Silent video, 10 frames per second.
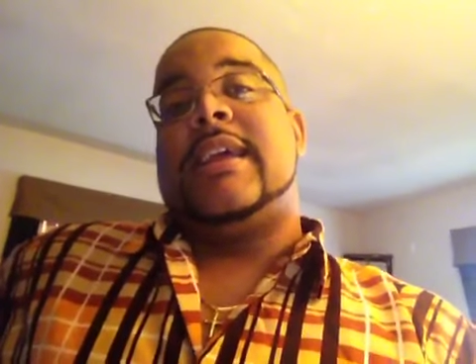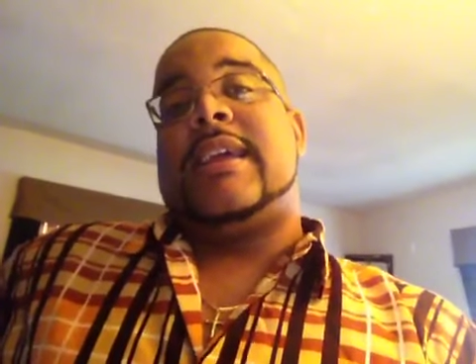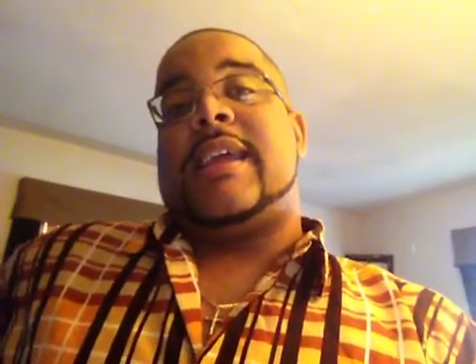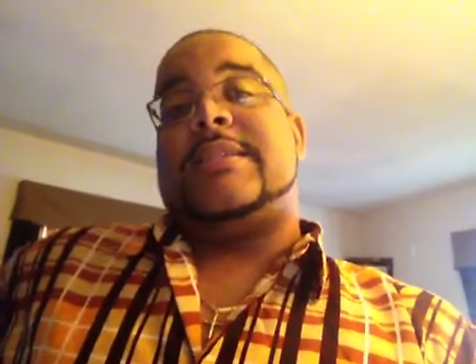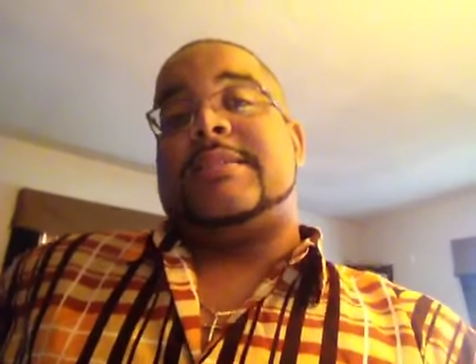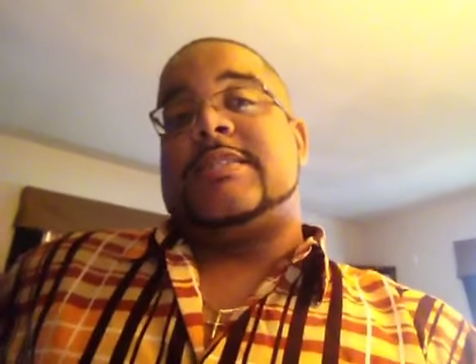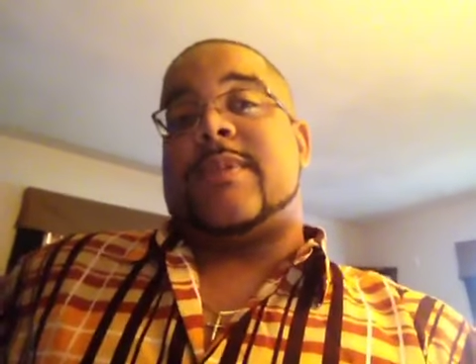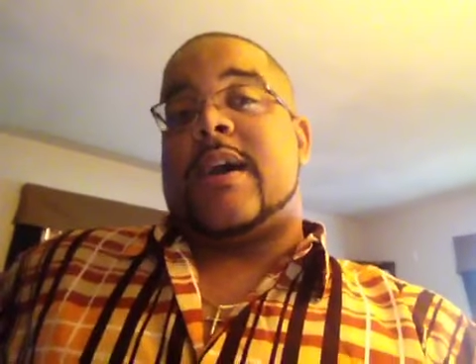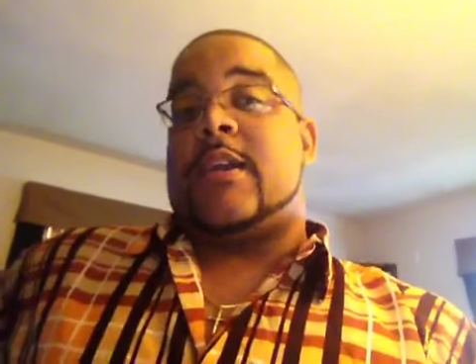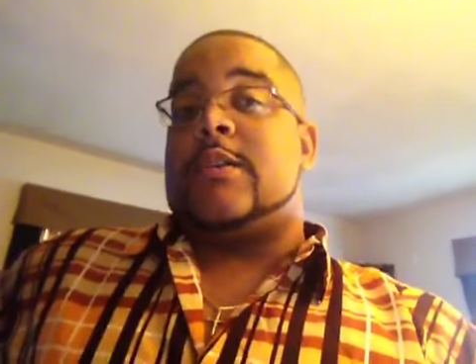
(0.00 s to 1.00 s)
KTookes
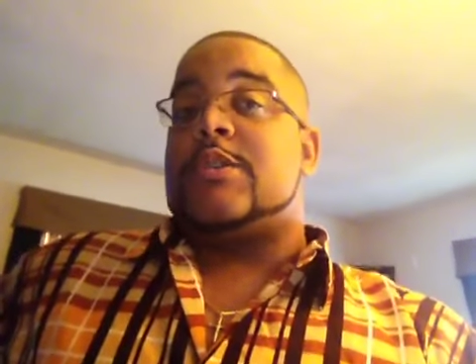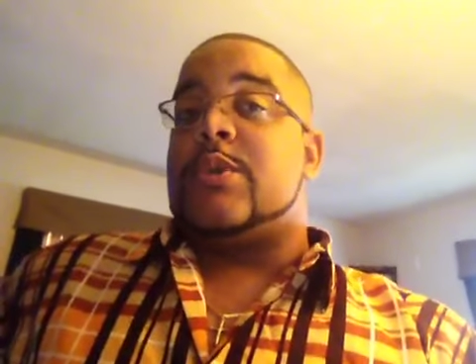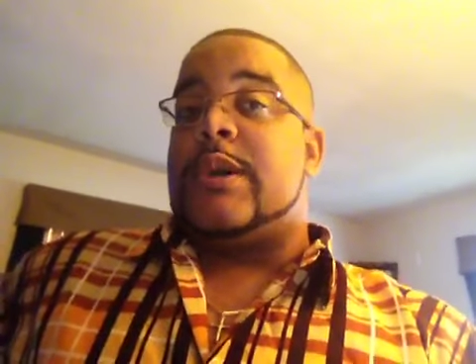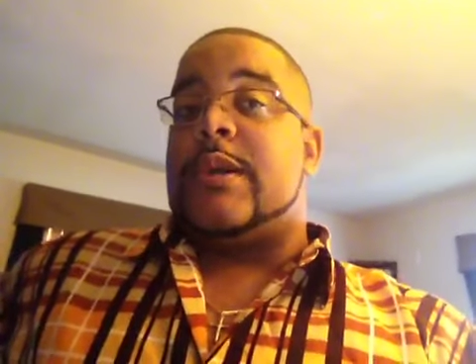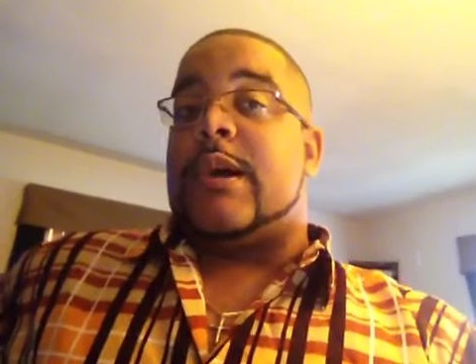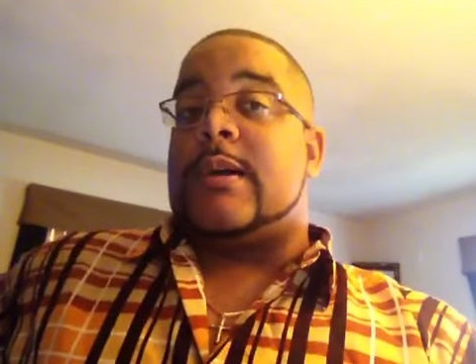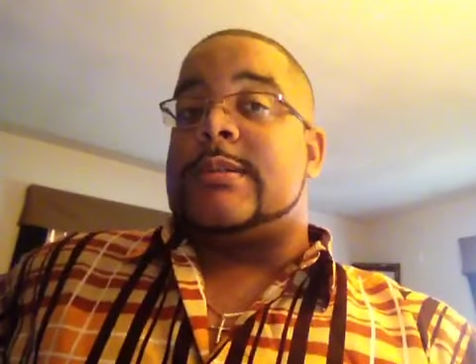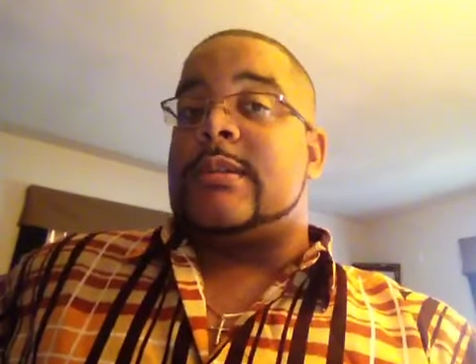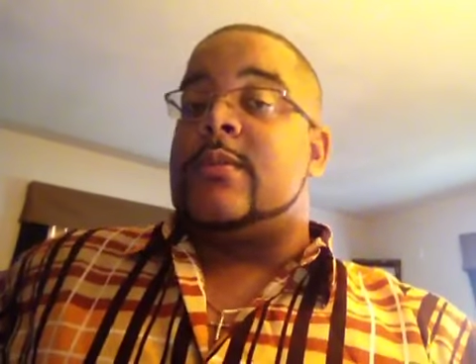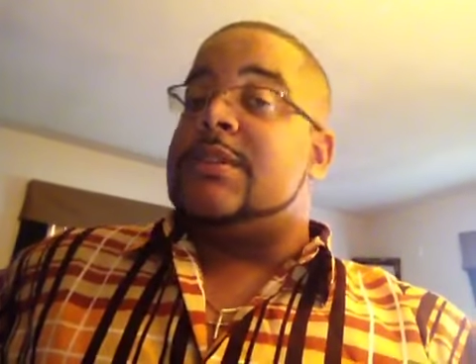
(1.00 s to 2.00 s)
Spot on Twitter
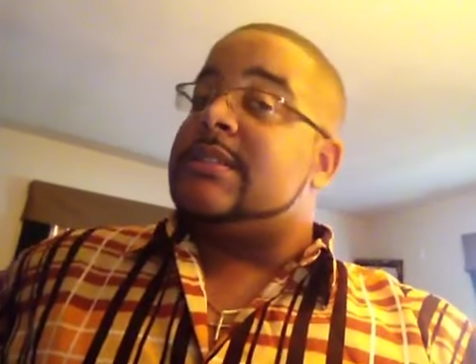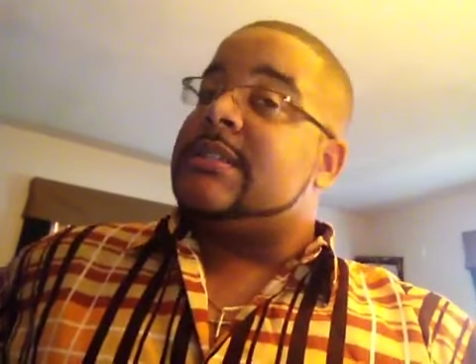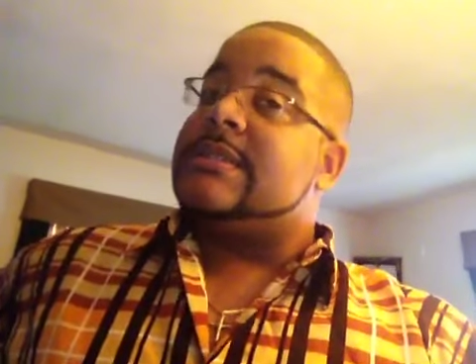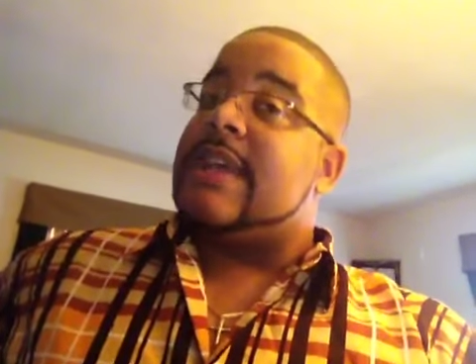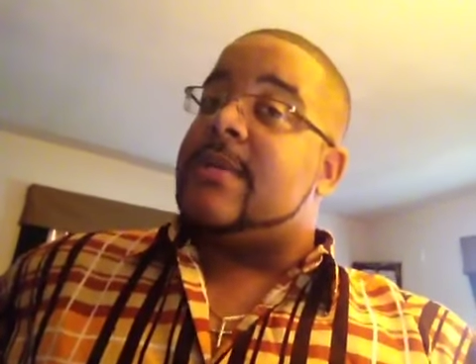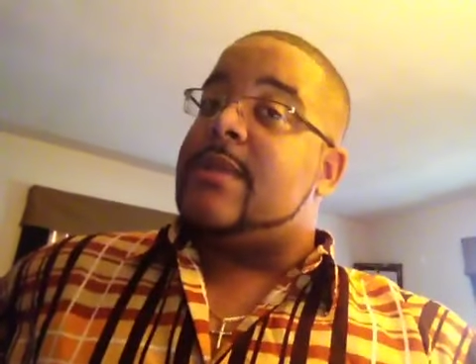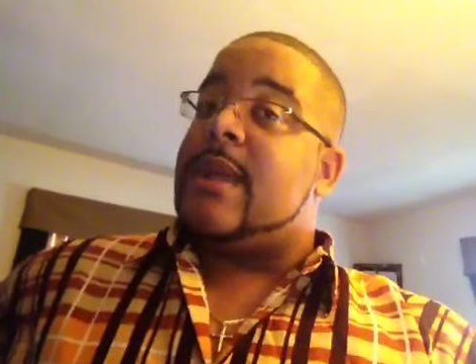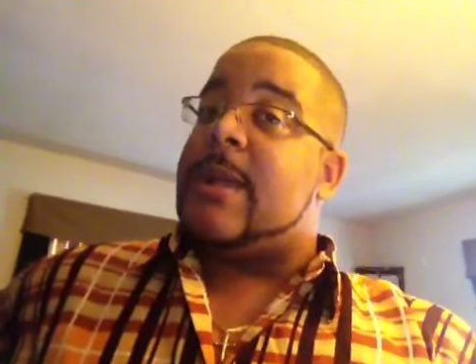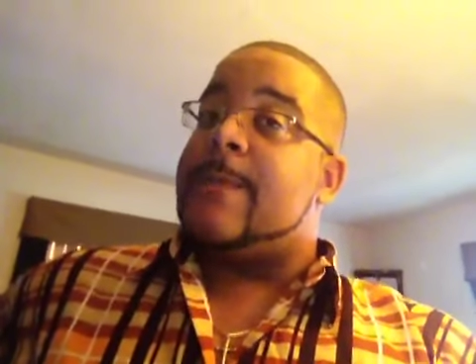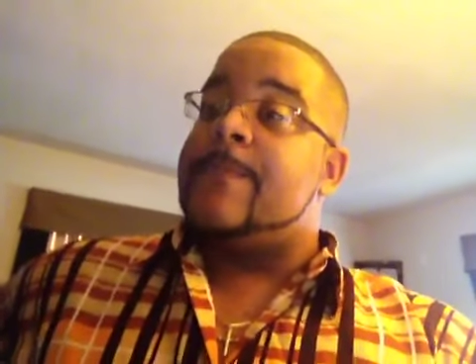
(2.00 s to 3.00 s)
also, which is the same
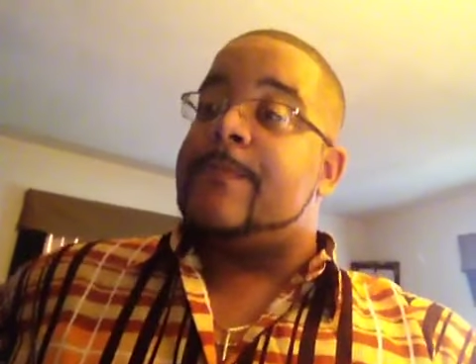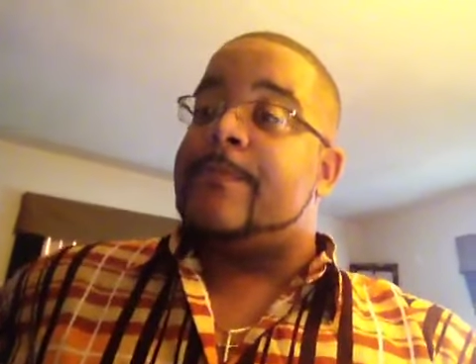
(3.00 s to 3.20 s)
name.